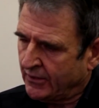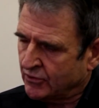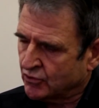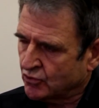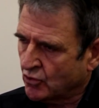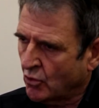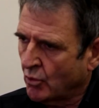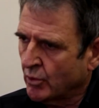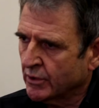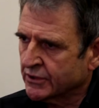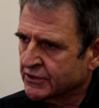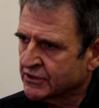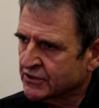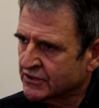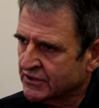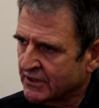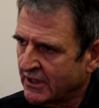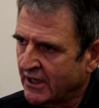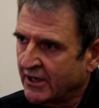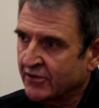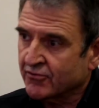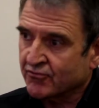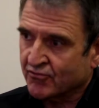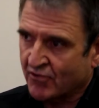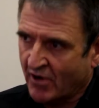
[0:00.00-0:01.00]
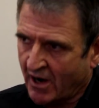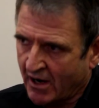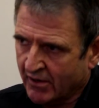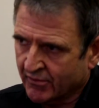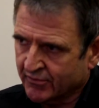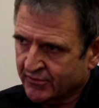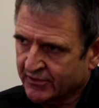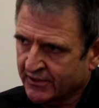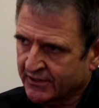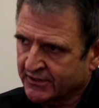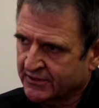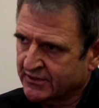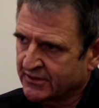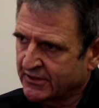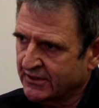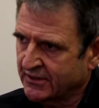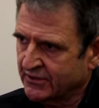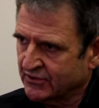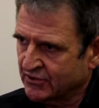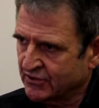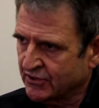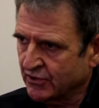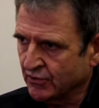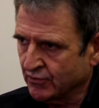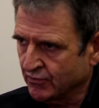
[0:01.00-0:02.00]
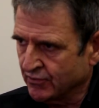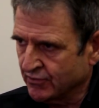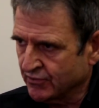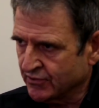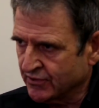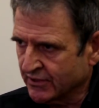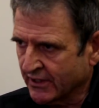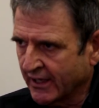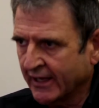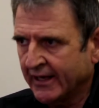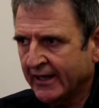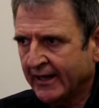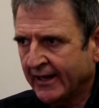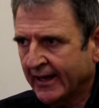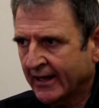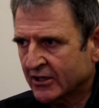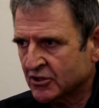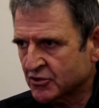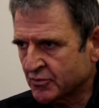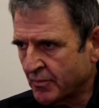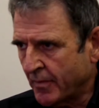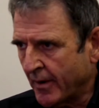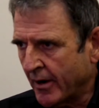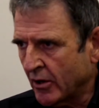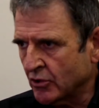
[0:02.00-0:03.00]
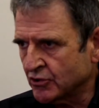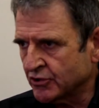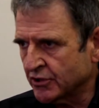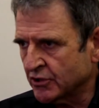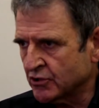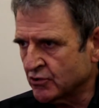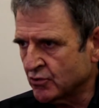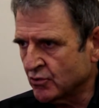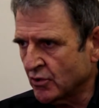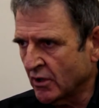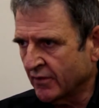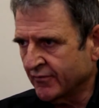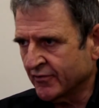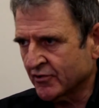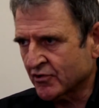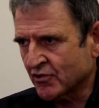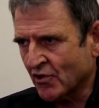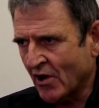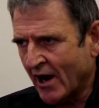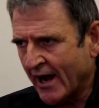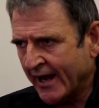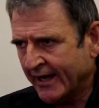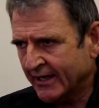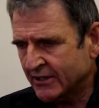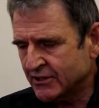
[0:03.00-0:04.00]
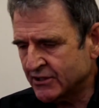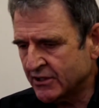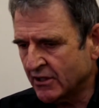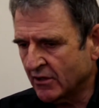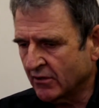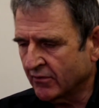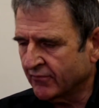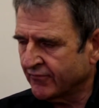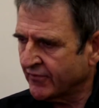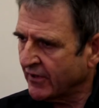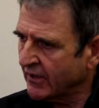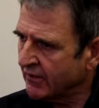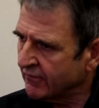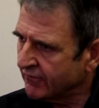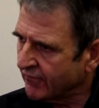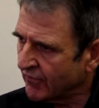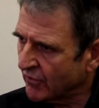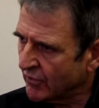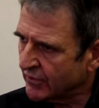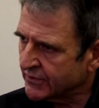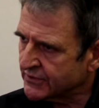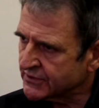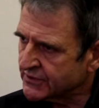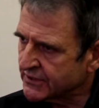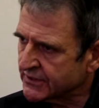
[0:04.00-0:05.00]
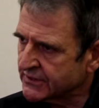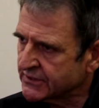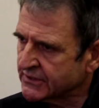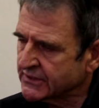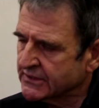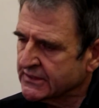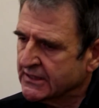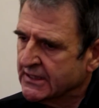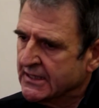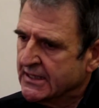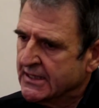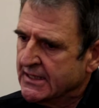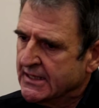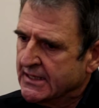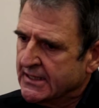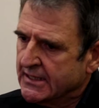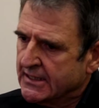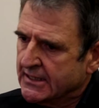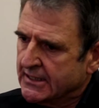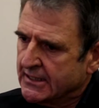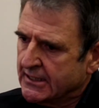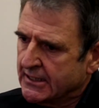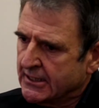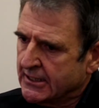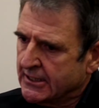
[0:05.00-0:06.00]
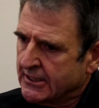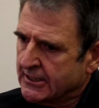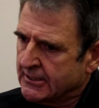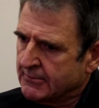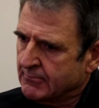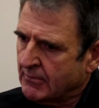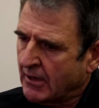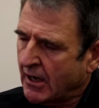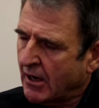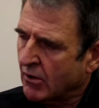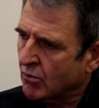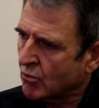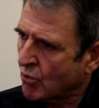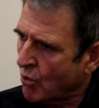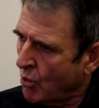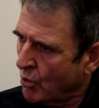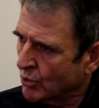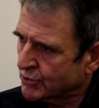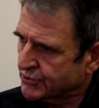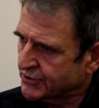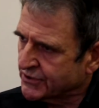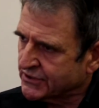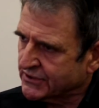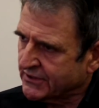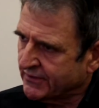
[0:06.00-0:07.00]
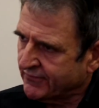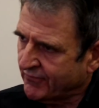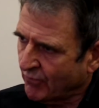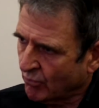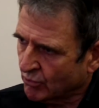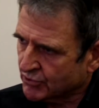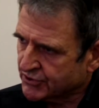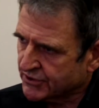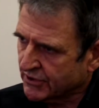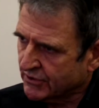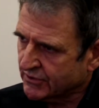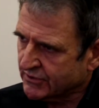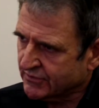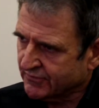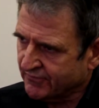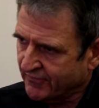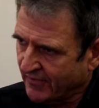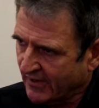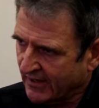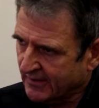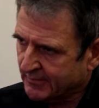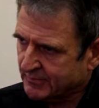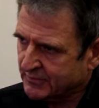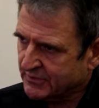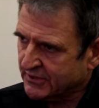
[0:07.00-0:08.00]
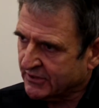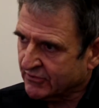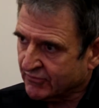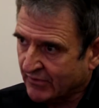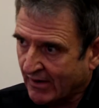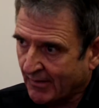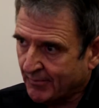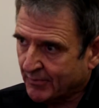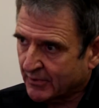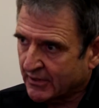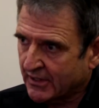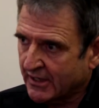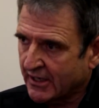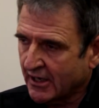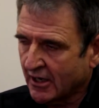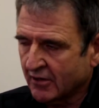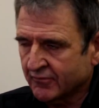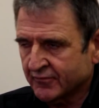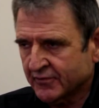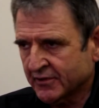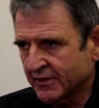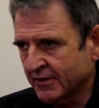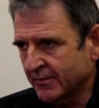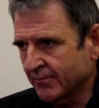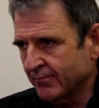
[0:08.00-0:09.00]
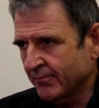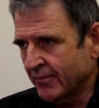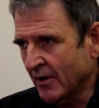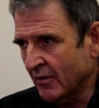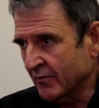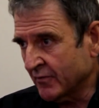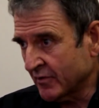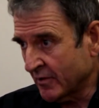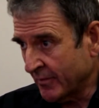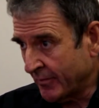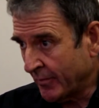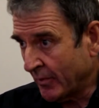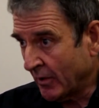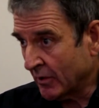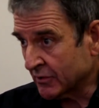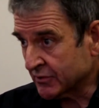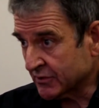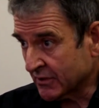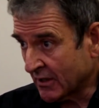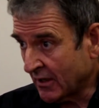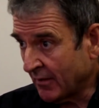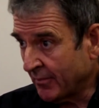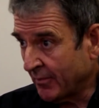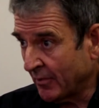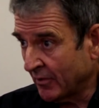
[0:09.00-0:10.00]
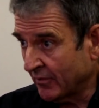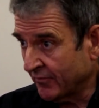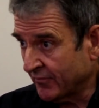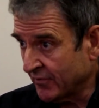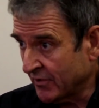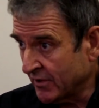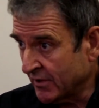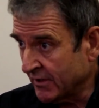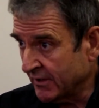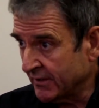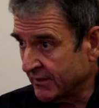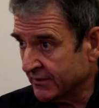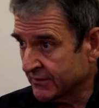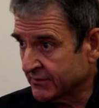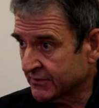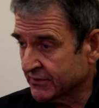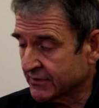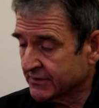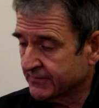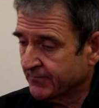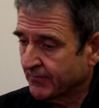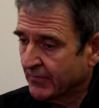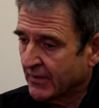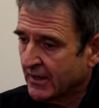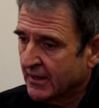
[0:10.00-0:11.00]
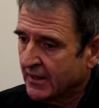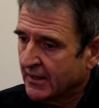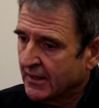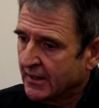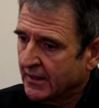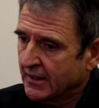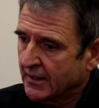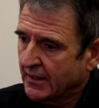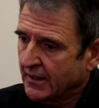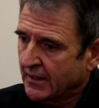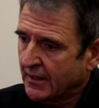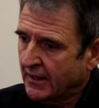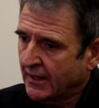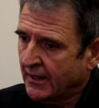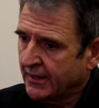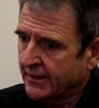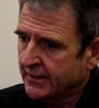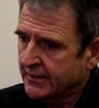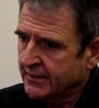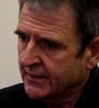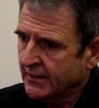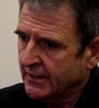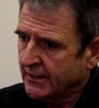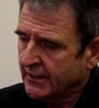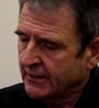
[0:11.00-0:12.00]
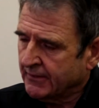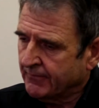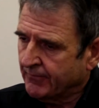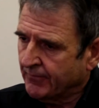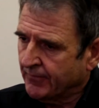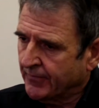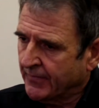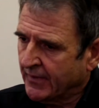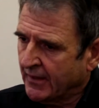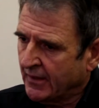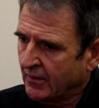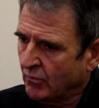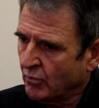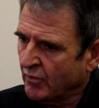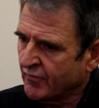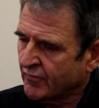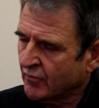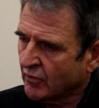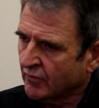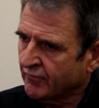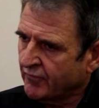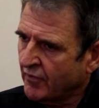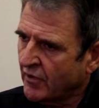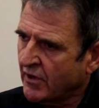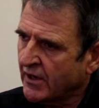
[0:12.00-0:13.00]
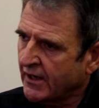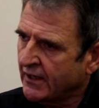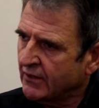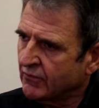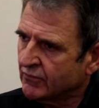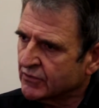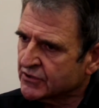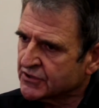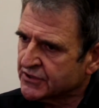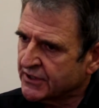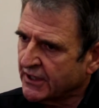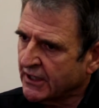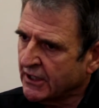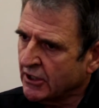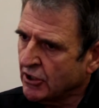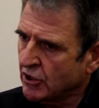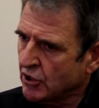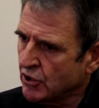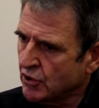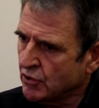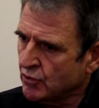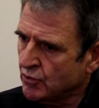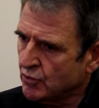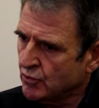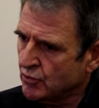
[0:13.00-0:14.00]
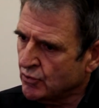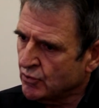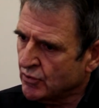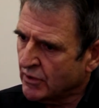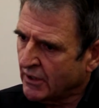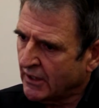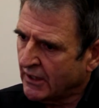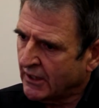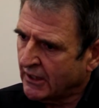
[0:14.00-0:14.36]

towards a rounded student, getting exposure to a variety of influences. Our courses have also developed rapidly over the past couple of years, and we've got very interesting new